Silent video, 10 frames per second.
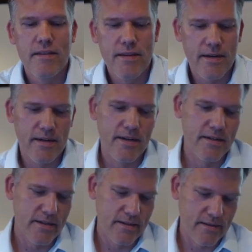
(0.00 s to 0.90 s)
they're going
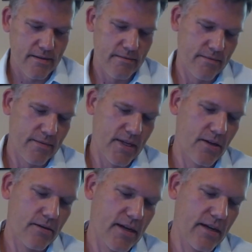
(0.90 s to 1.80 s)
to just
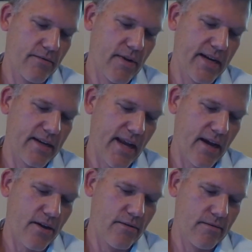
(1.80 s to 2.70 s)
kind of write
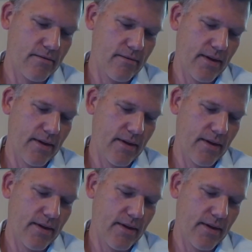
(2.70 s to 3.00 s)
down